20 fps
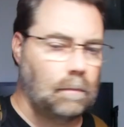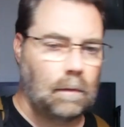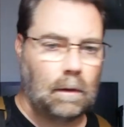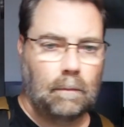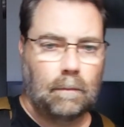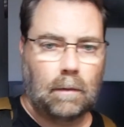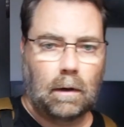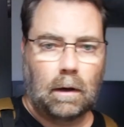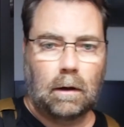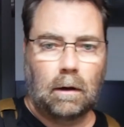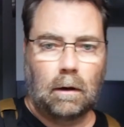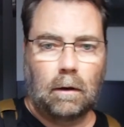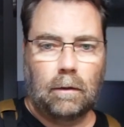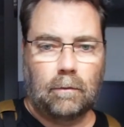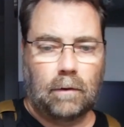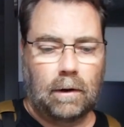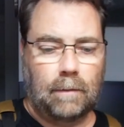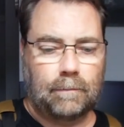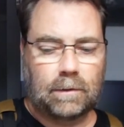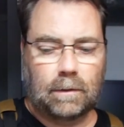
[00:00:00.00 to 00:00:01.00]
My other
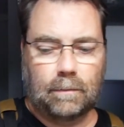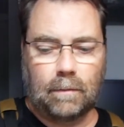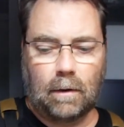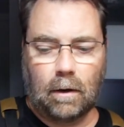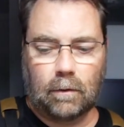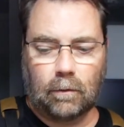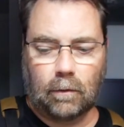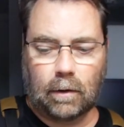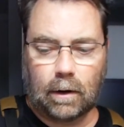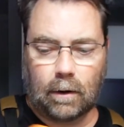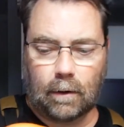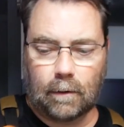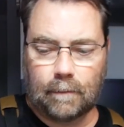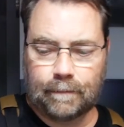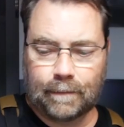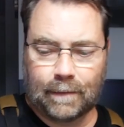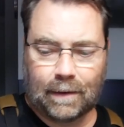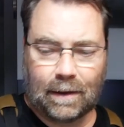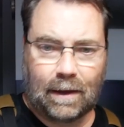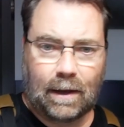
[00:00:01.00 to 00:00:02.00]
empty bottle here.
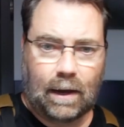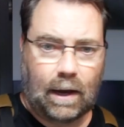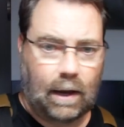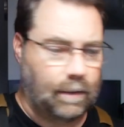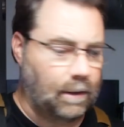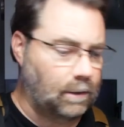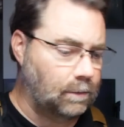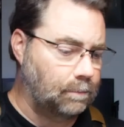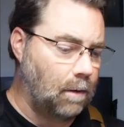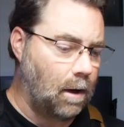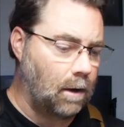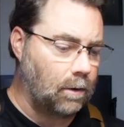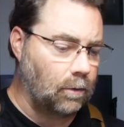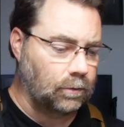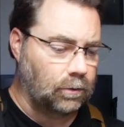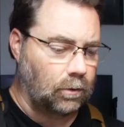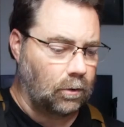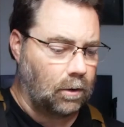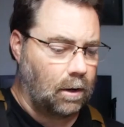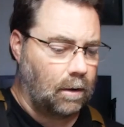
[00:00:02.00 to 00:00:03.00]
And these bottles
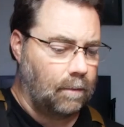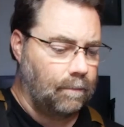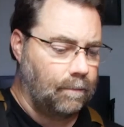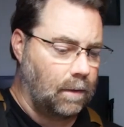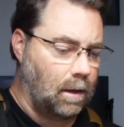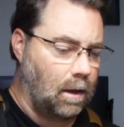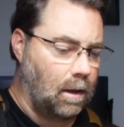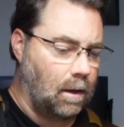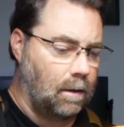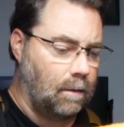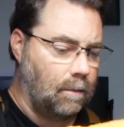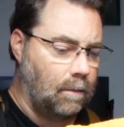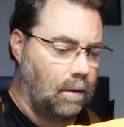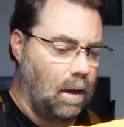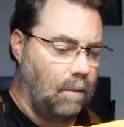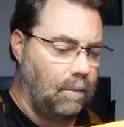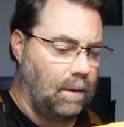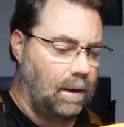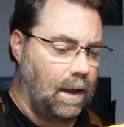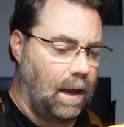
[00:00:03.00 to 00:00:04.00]

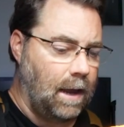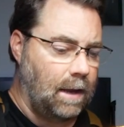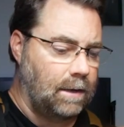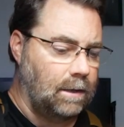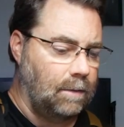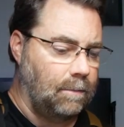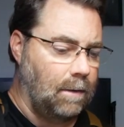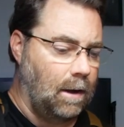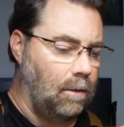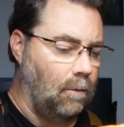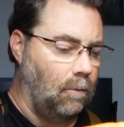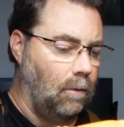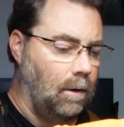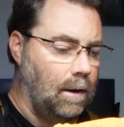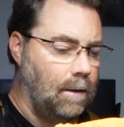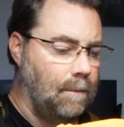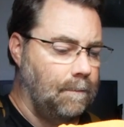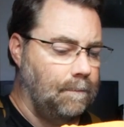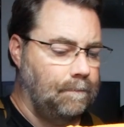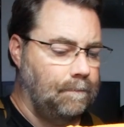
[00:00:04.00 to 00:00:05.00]
come in handy, by the way.